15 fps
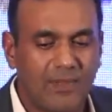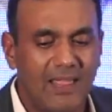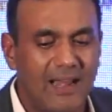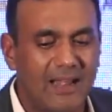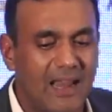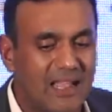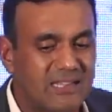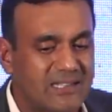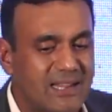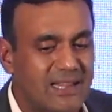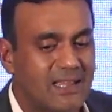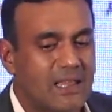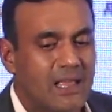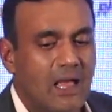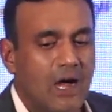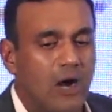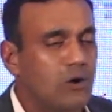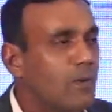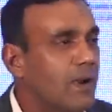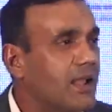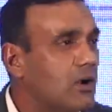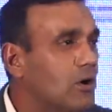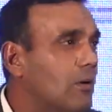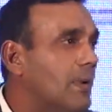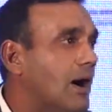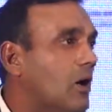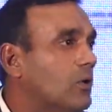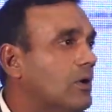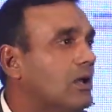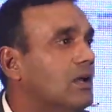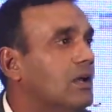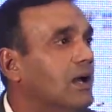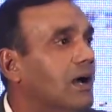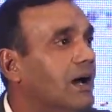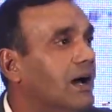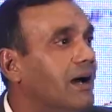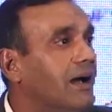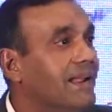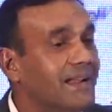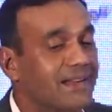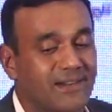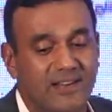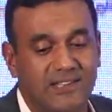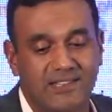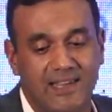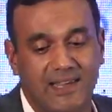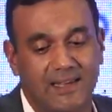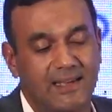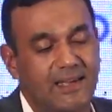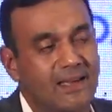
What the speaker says: And lastly, how do I go about increasing